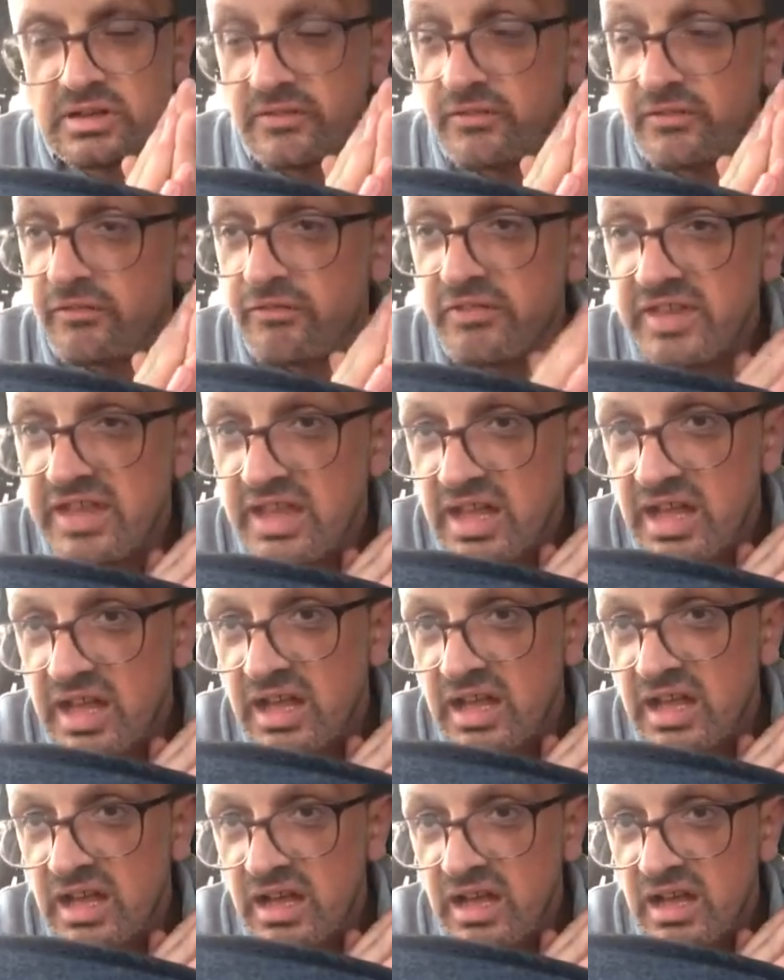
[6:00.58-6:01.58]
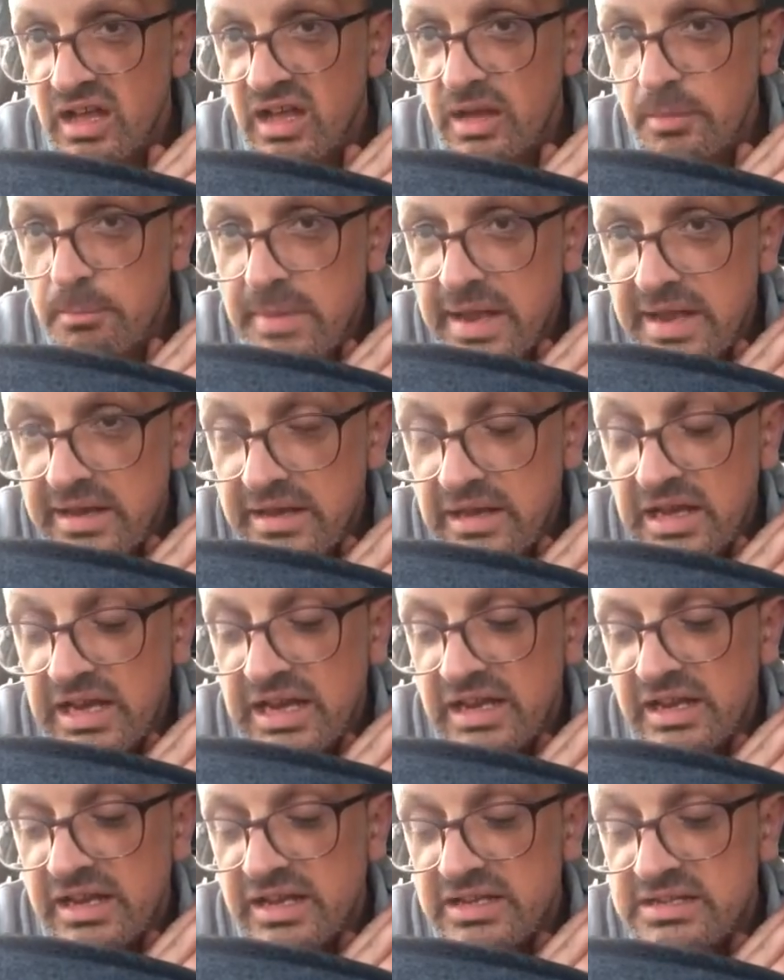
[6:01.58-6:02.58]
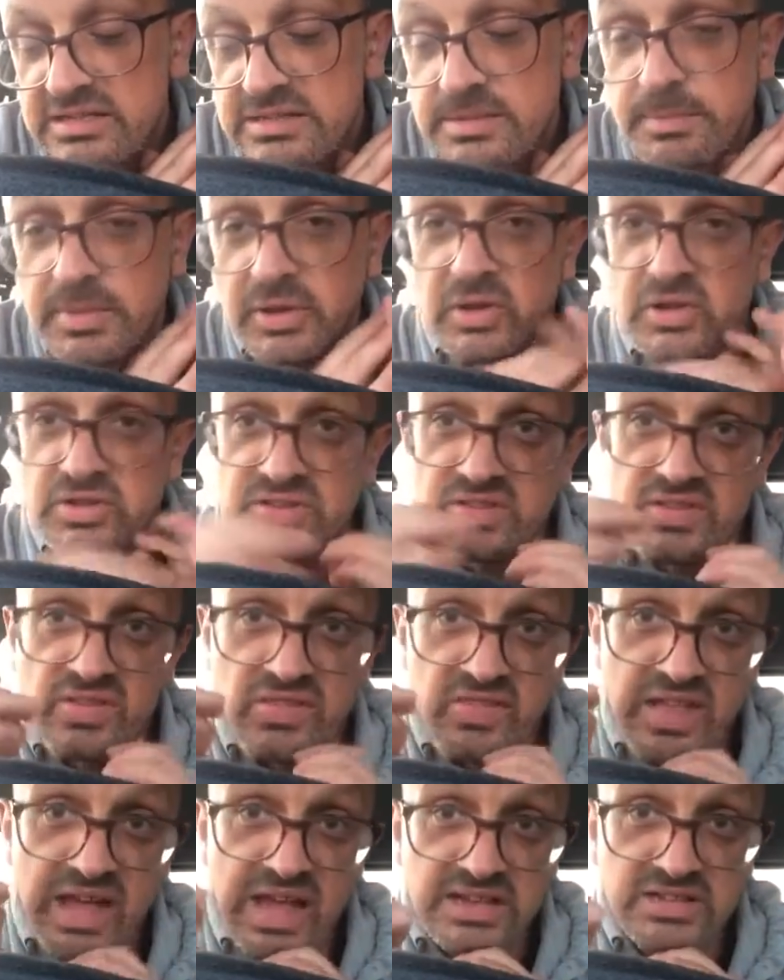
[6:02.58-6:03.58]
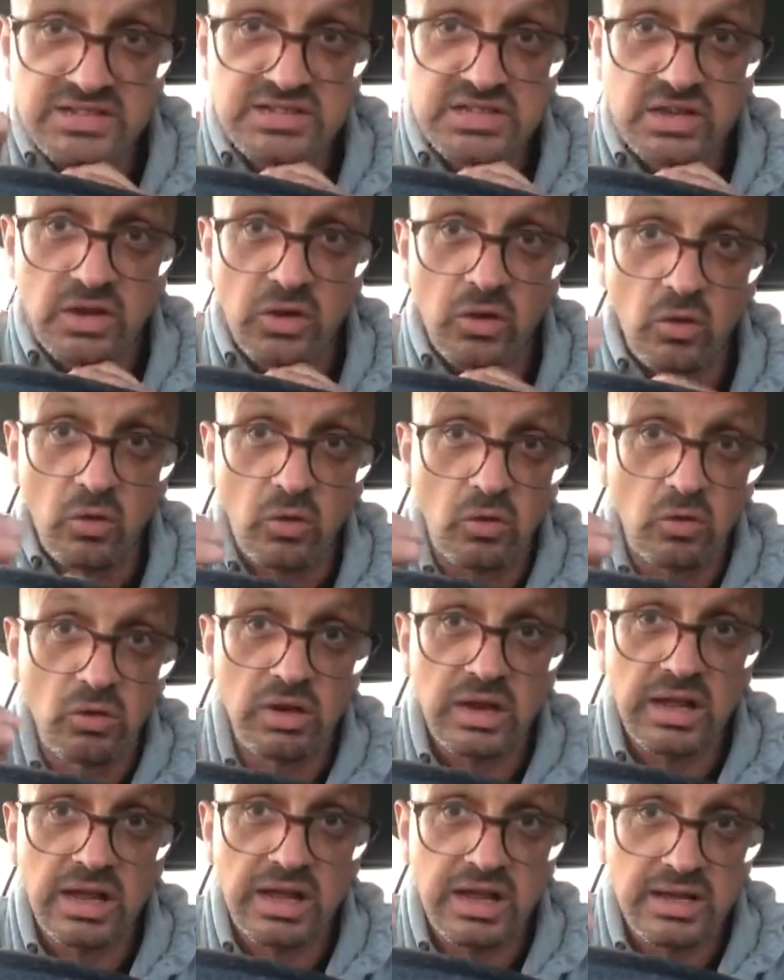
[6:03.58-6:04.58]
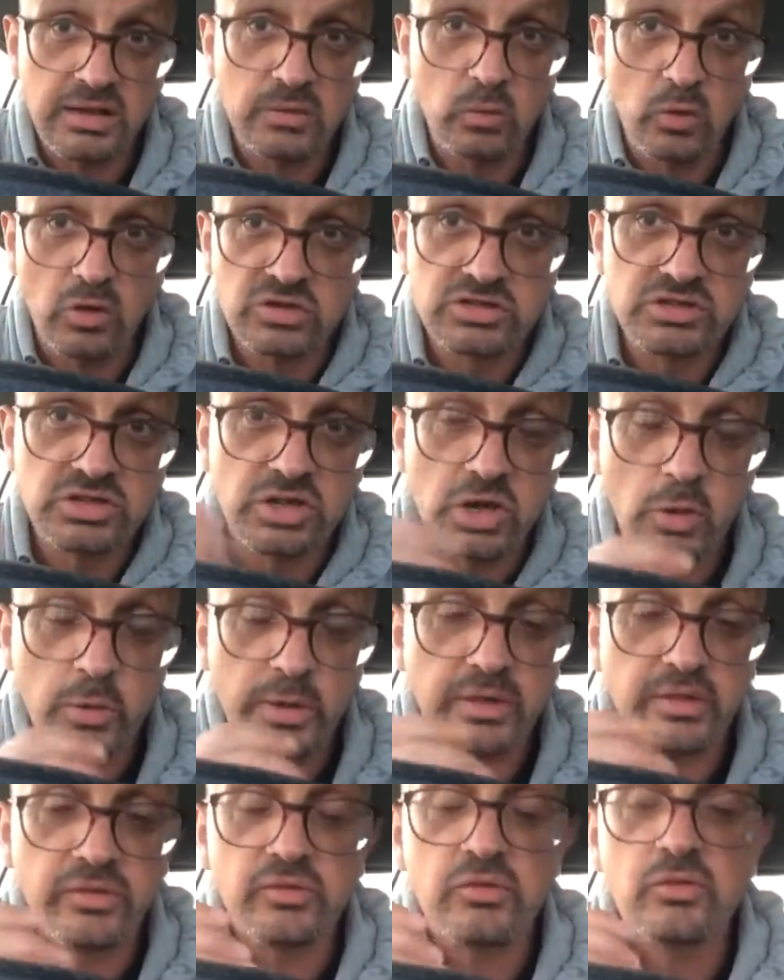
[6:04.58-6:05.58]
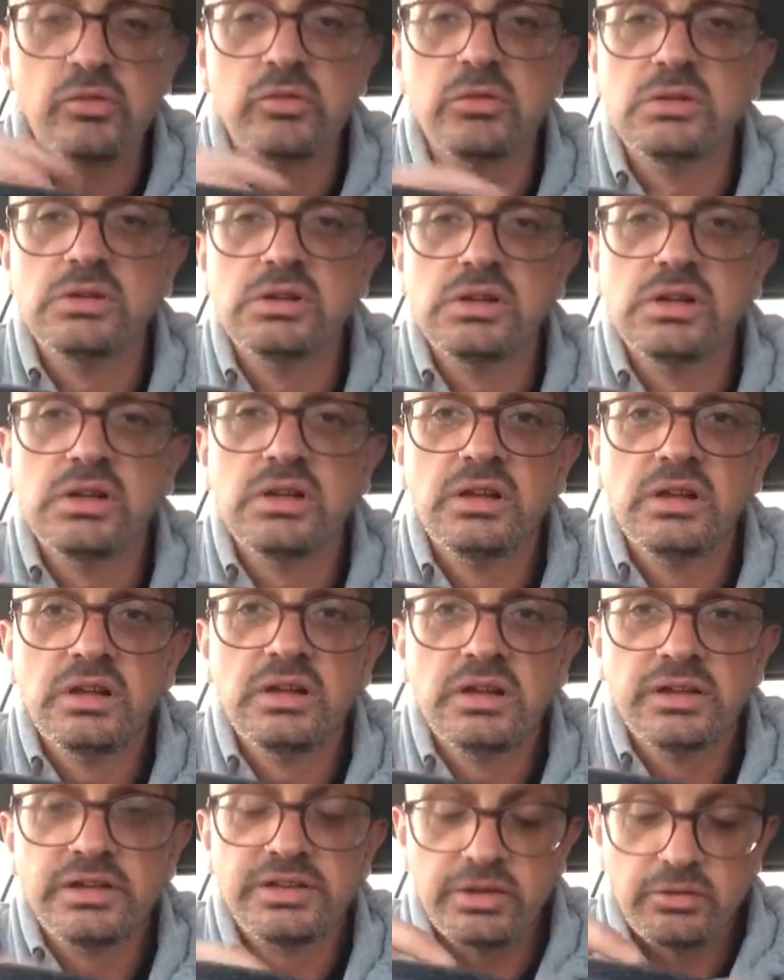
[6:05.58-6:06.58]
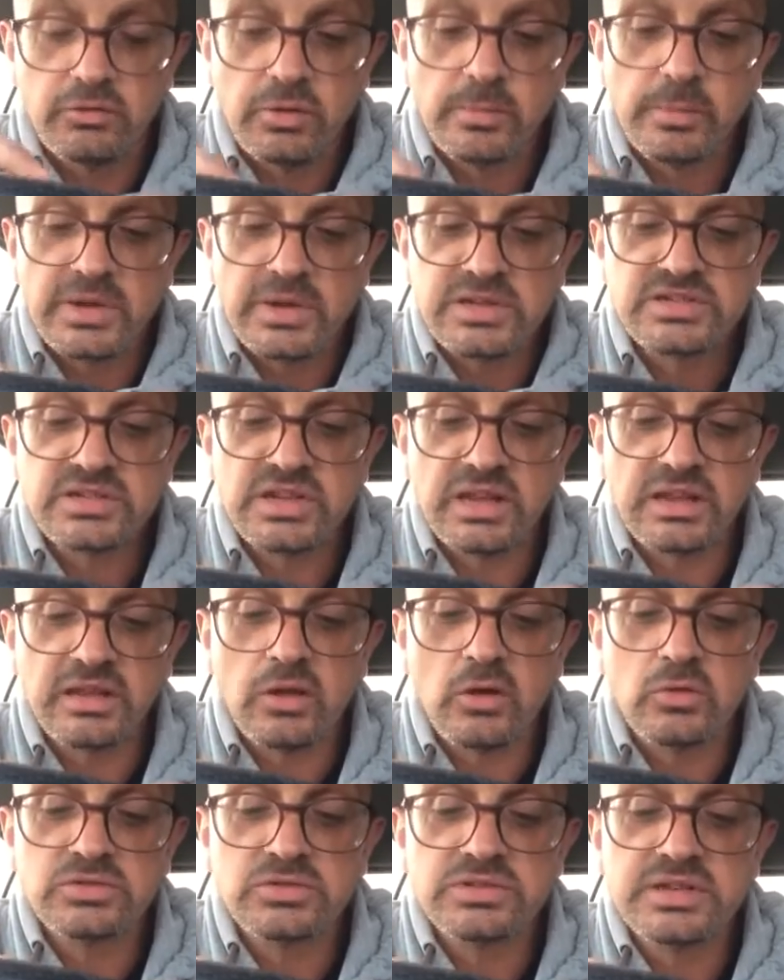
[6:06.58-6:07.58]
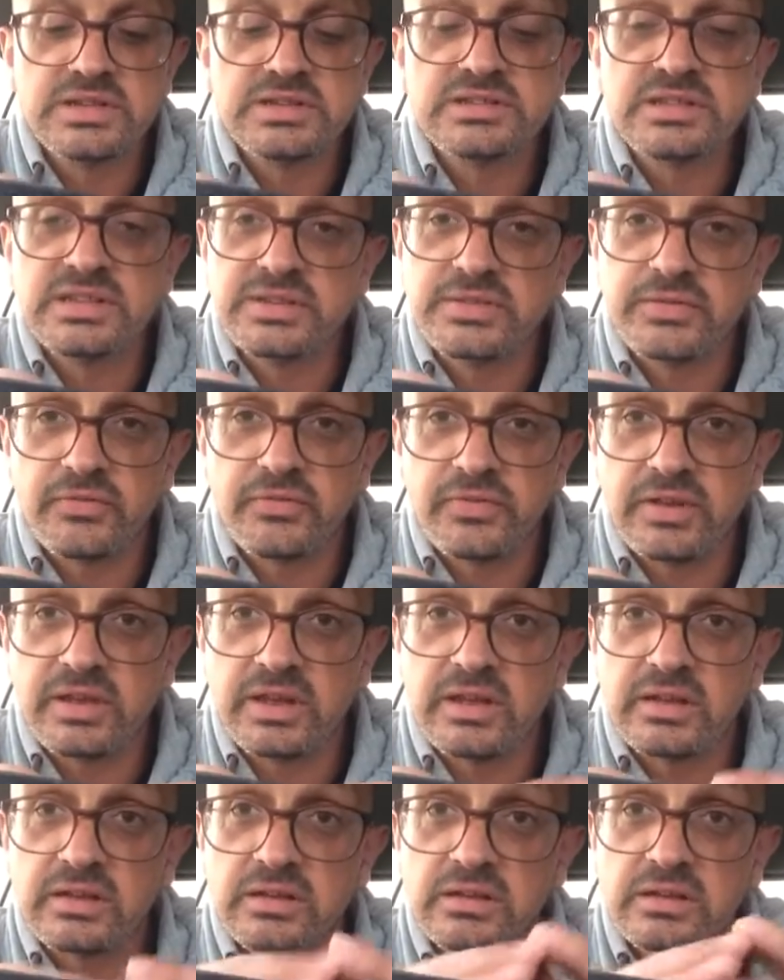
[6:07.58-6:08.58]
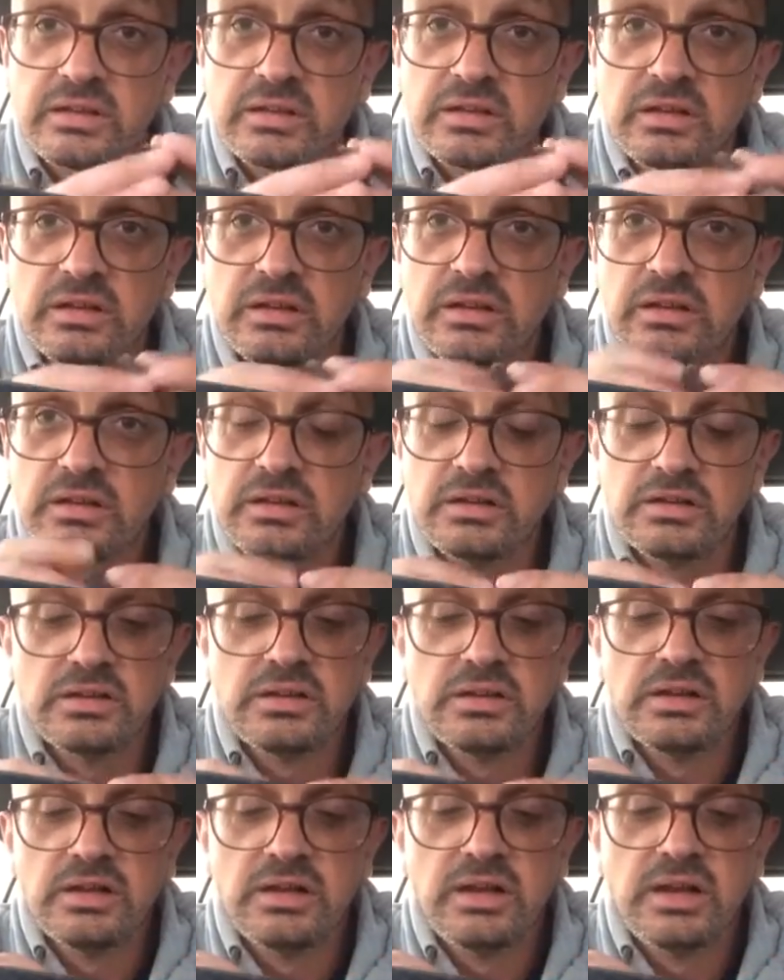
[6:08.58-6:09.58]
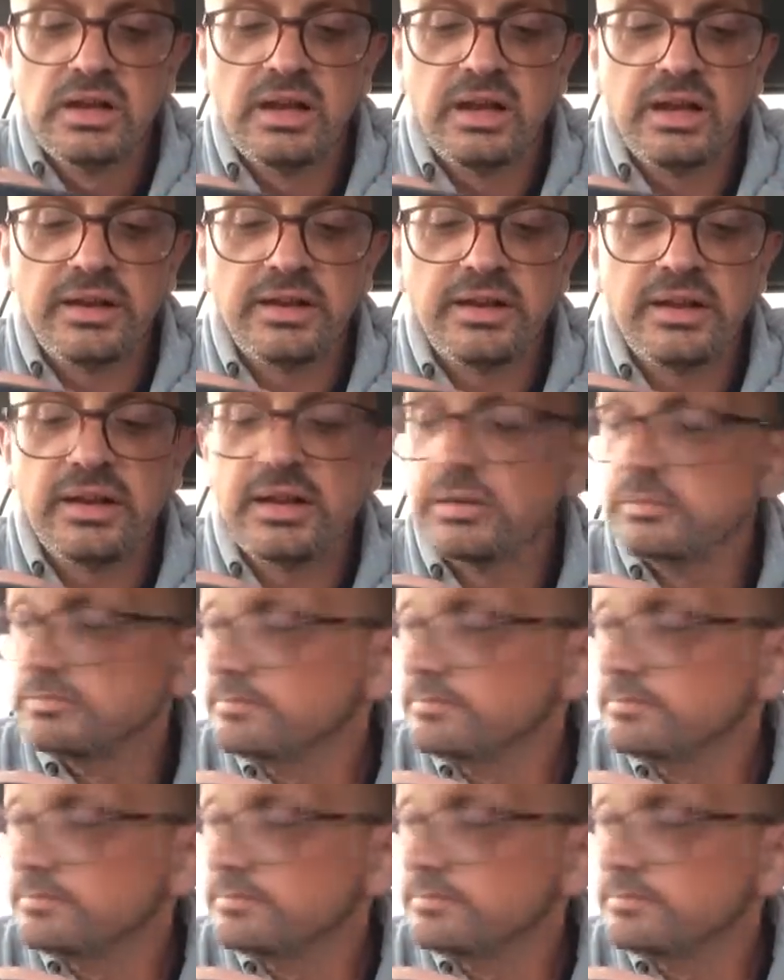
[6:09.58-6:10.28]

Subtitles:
fear a mental illness? Because that's all I was going through during my psychosis, is fear. And